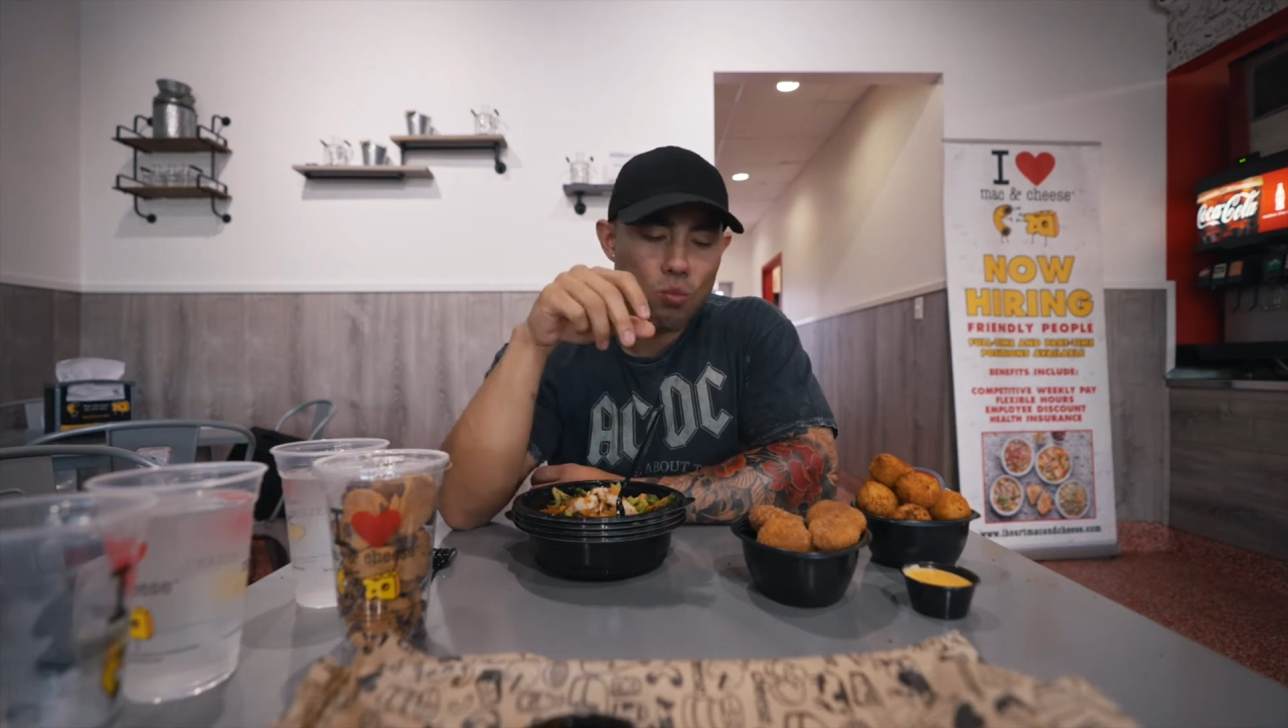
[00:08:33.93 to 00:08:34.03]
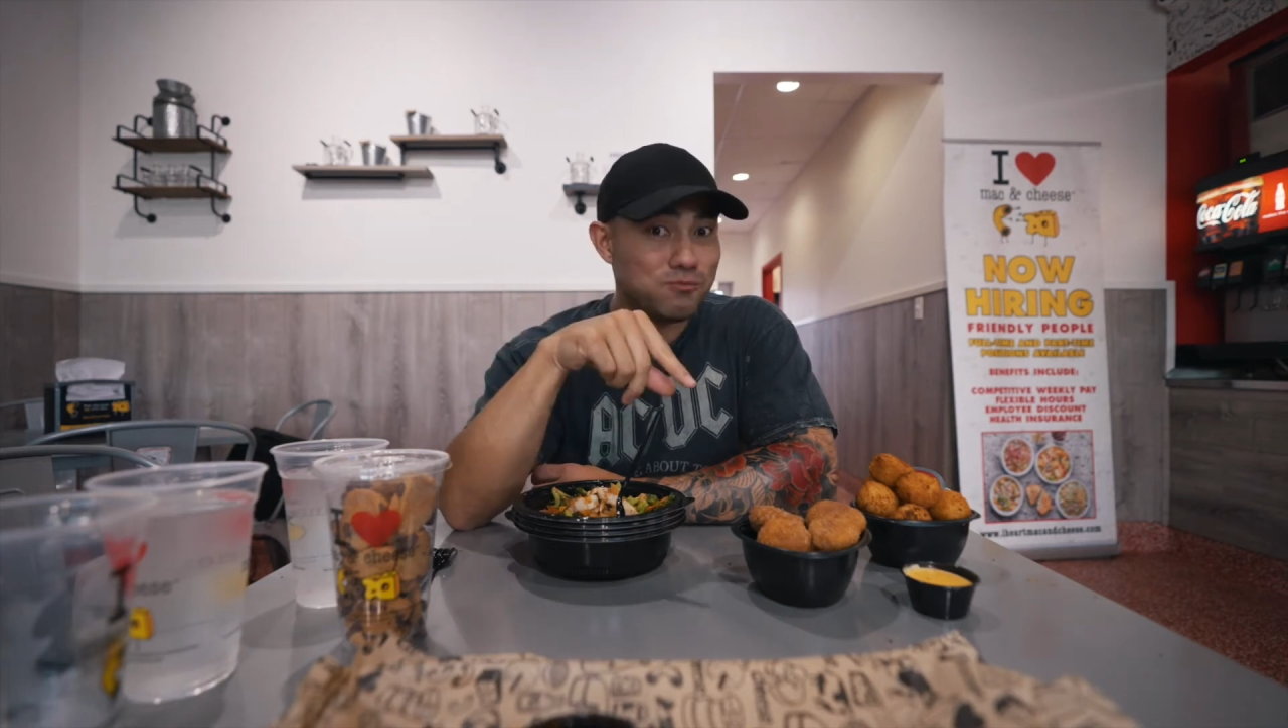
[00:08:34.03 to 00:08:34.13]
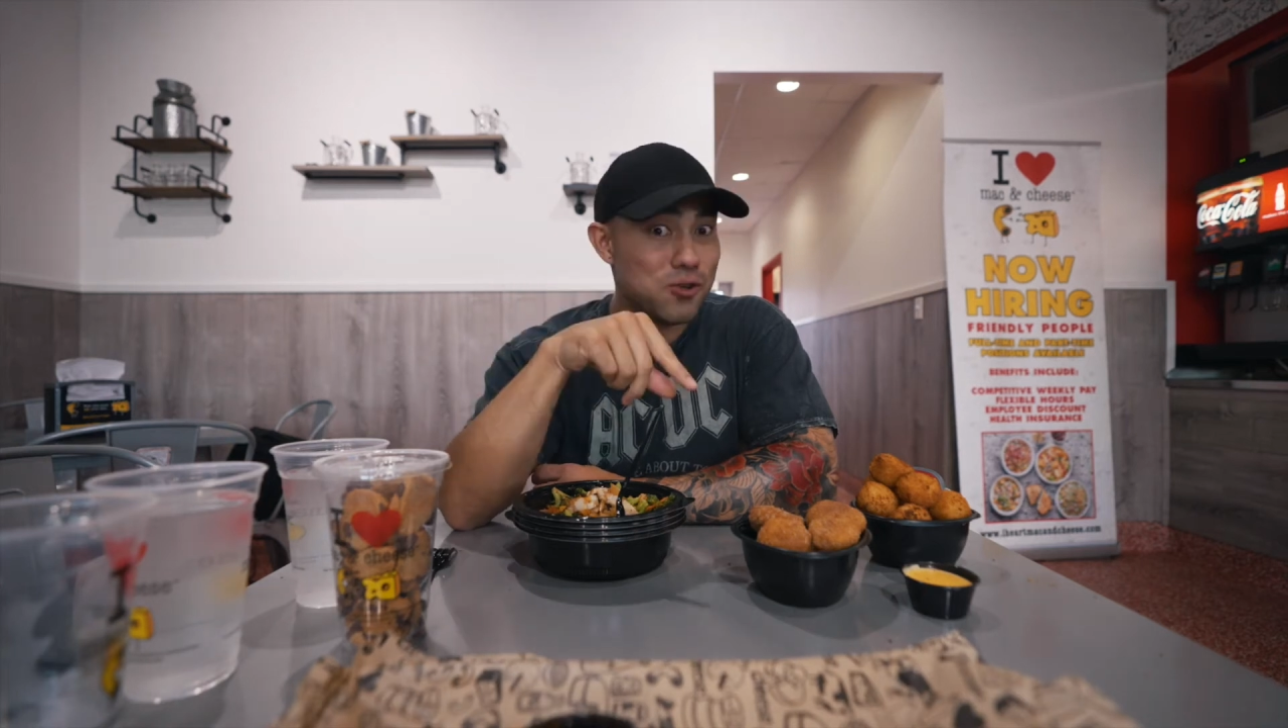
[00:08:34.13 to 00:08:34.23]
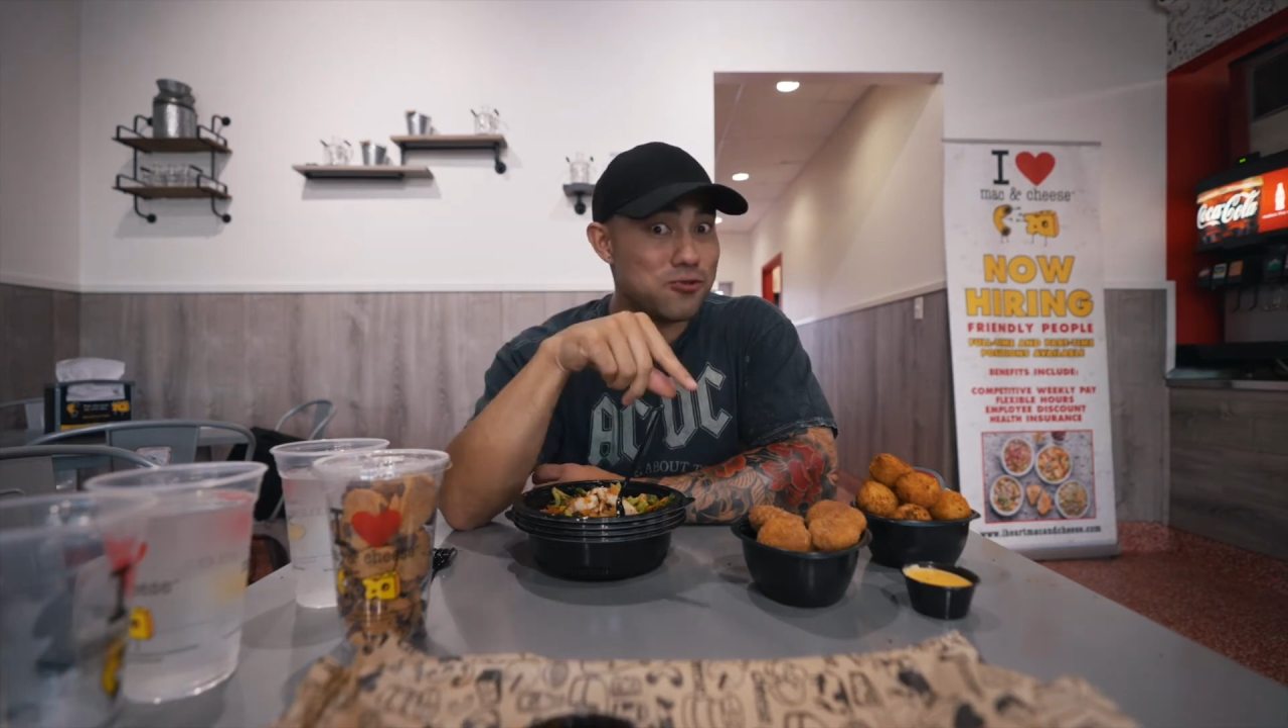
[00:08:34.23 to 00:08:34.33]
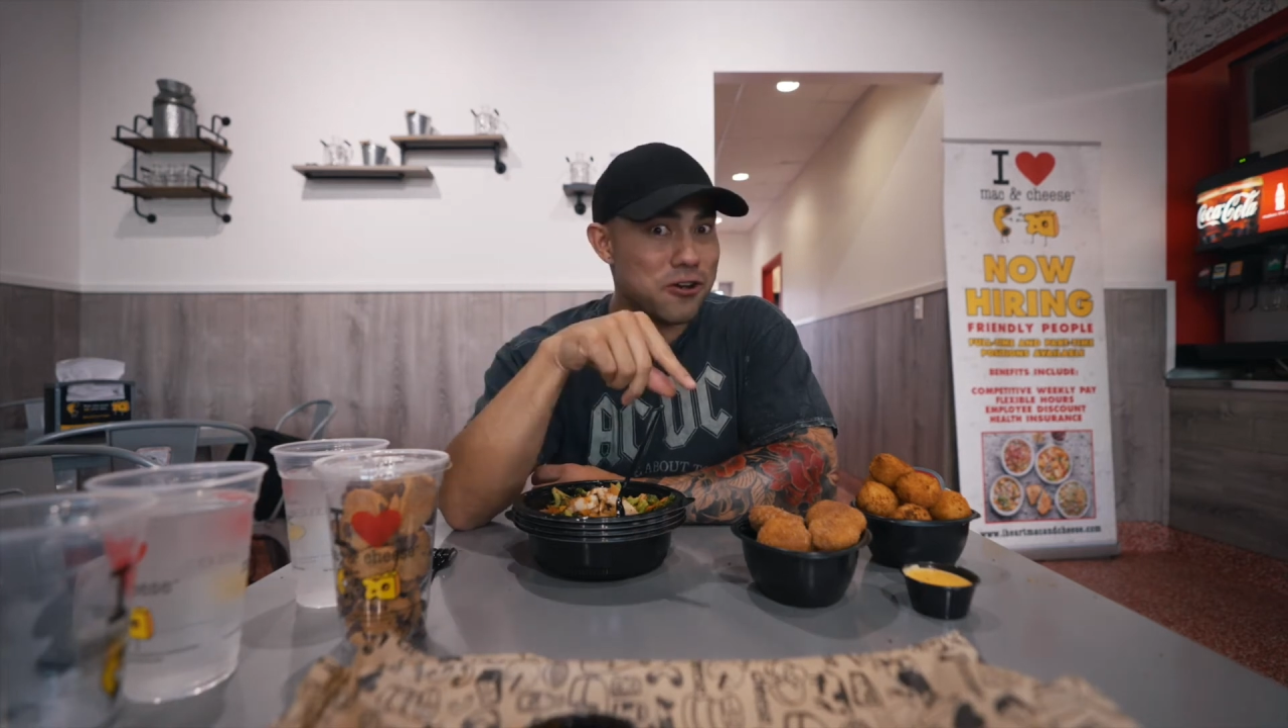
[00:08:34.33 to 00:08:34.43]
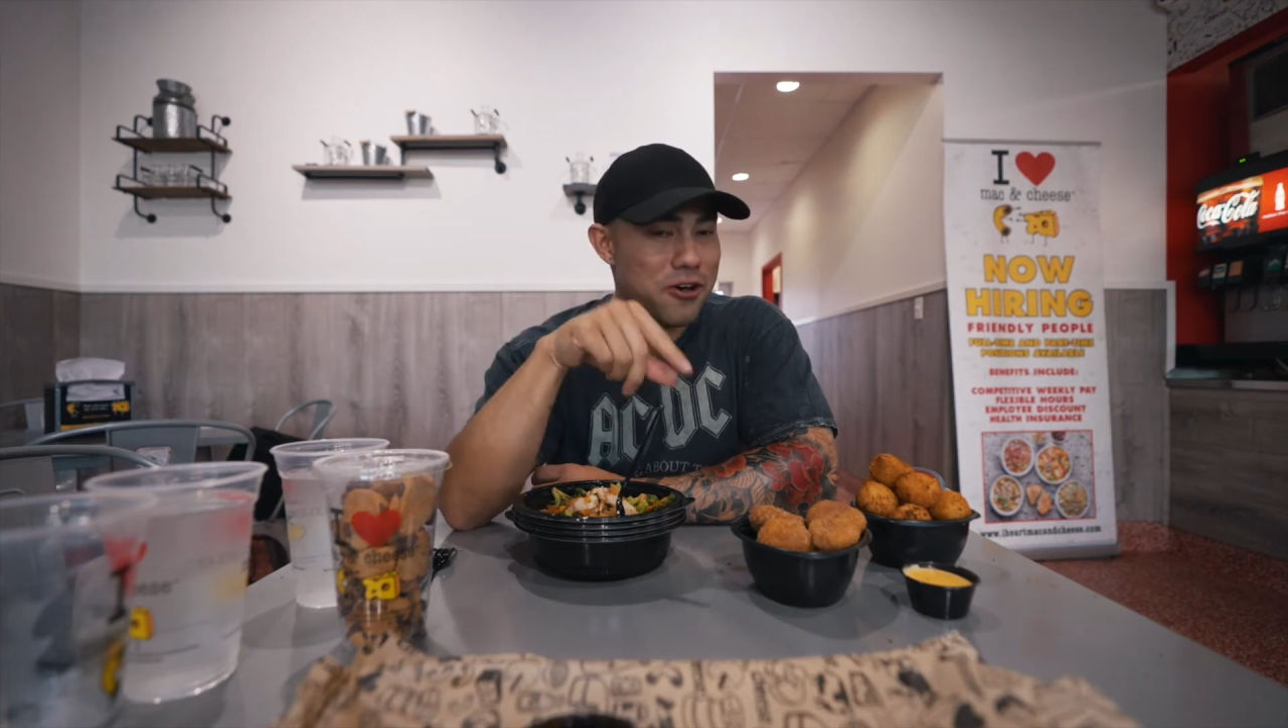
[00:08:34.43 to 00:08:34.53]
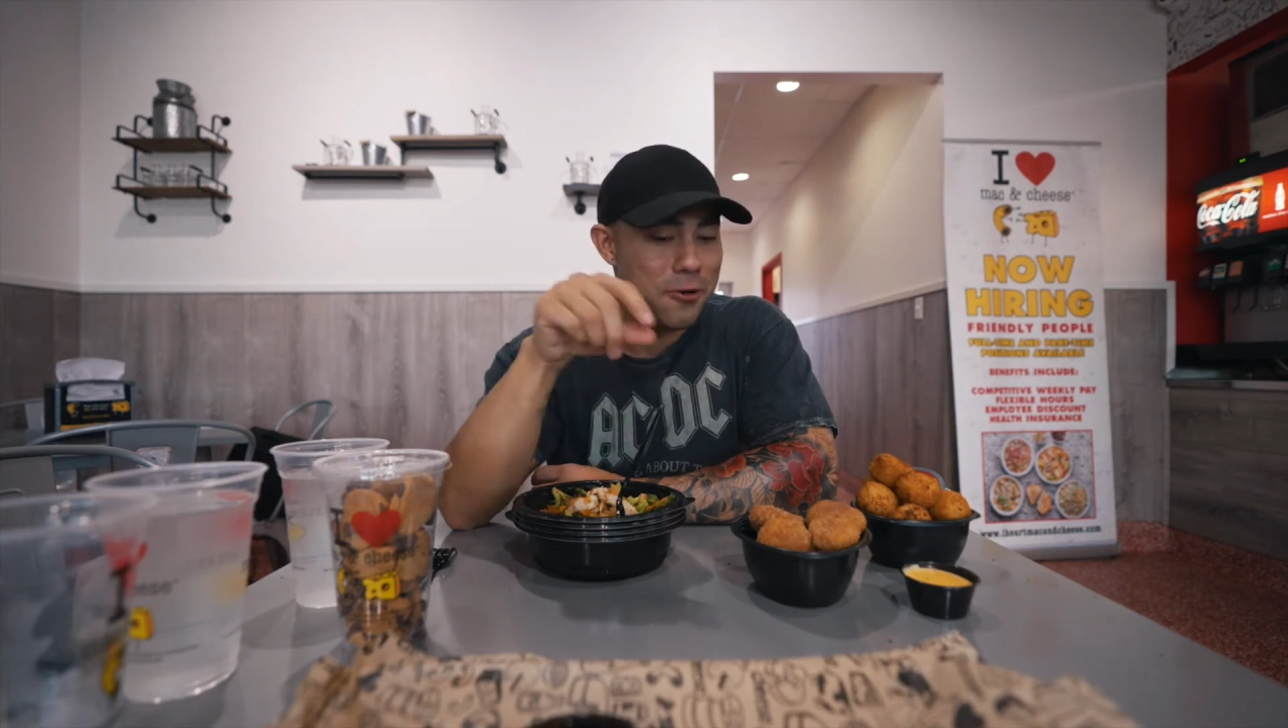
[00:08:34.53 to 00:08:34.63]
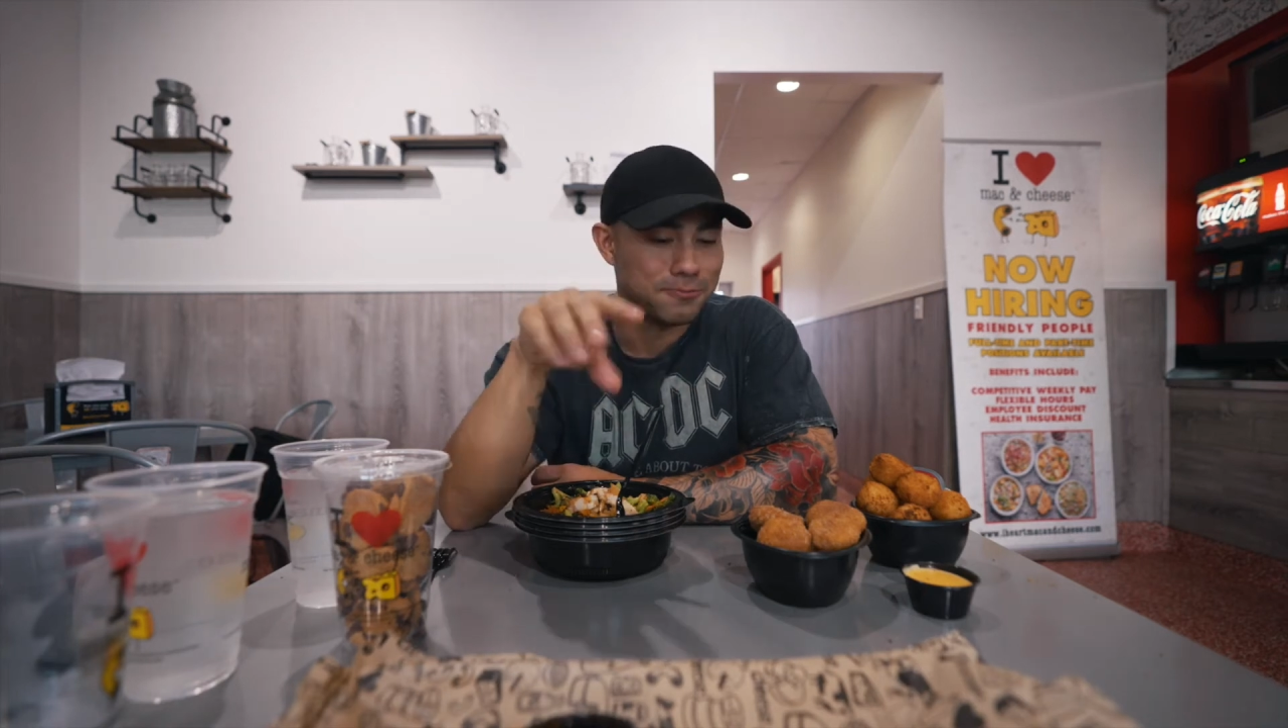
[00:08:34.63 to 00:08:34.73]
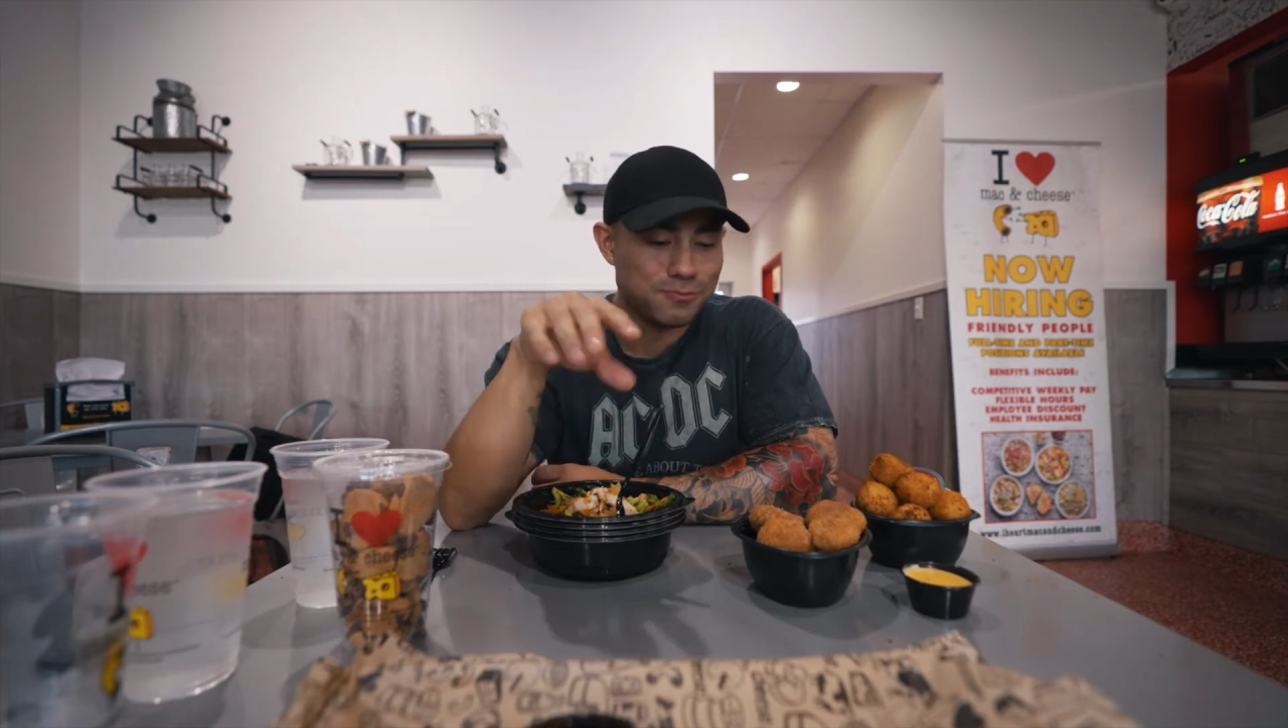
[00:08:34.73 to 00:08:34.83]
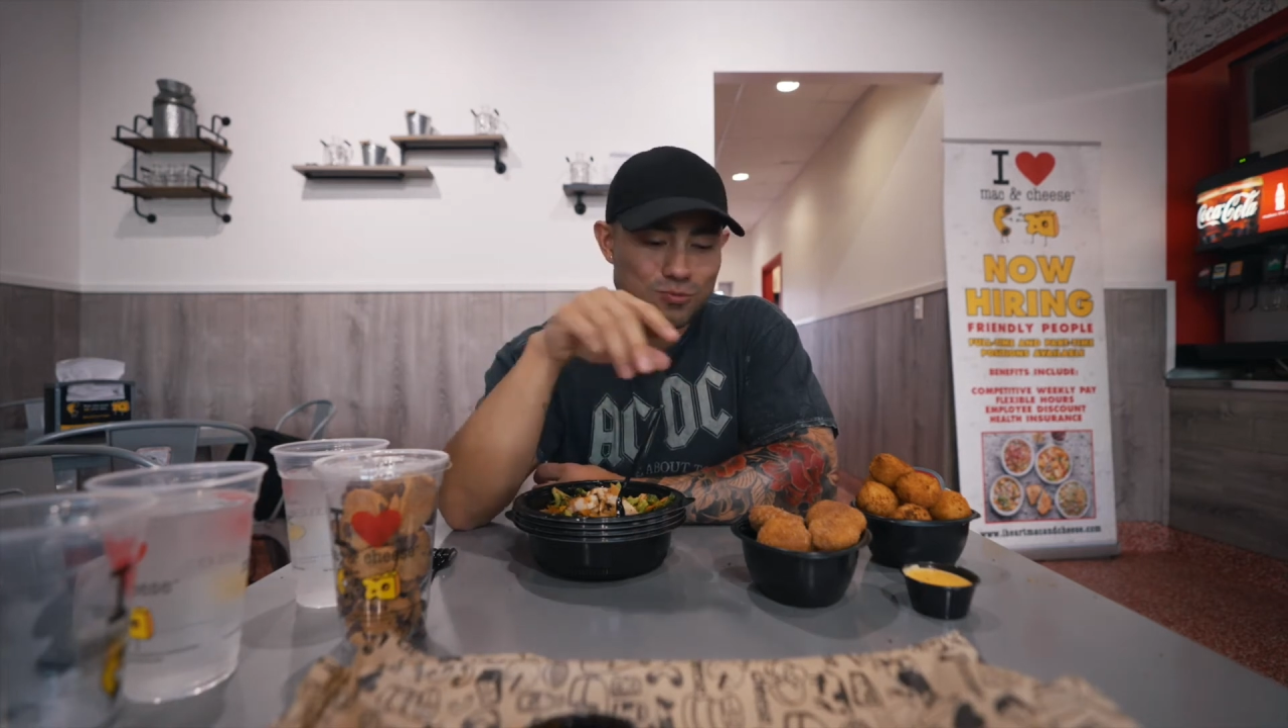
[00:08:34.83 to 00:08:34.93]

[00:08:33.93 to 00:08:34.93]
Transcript: Those are good.